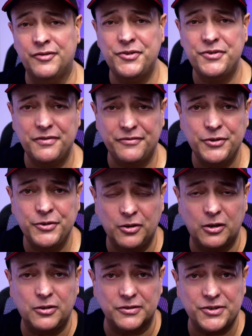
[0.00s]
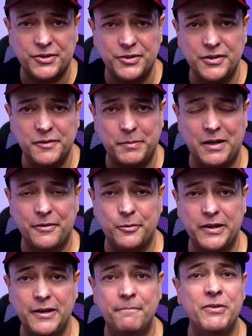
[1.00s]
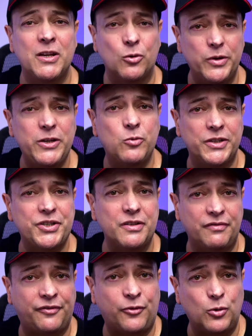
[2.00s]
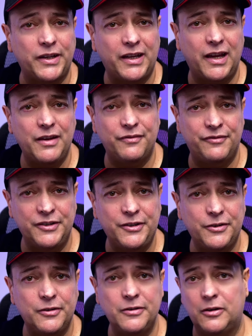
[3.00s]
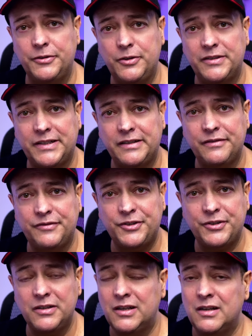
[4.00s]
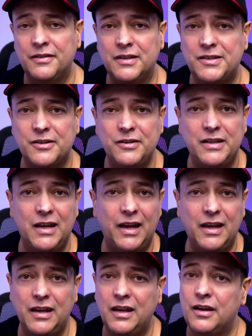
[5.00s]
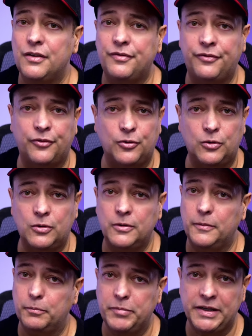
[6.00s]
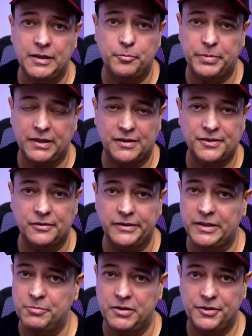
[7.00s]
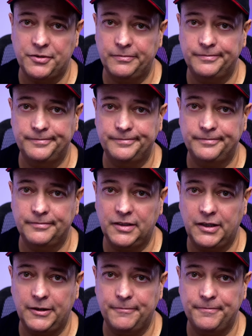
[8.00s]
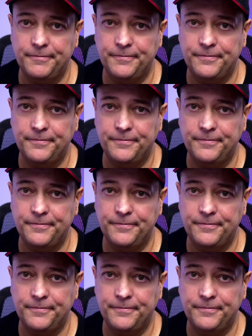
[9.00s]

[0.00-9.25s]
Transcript: For those of you who are concerned, by the way, when you're watching 4K video on your television, that's only a 4 megapixel image, okay?